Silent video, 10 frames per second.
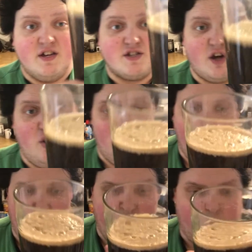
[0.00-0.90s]
So,
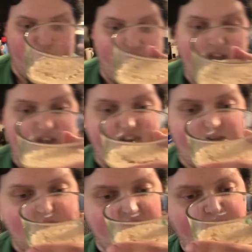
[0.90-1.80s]
with that,
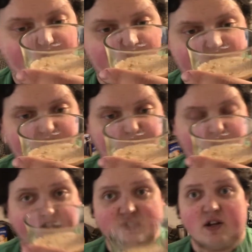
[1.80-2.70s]
I'm gonna give you
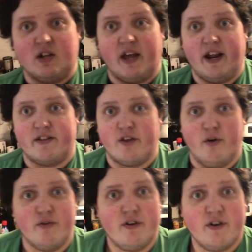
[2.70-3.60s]
guys a little anecdote